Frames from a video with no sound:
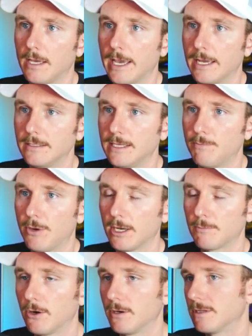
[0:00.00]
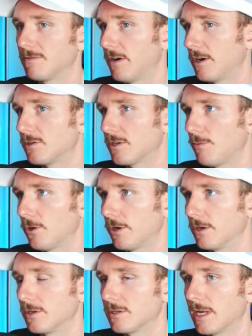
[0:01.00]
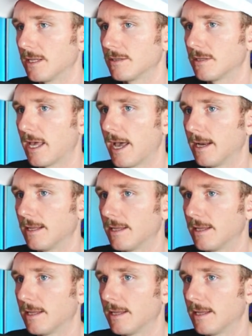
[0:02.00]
And debug mode is very similar in the sense that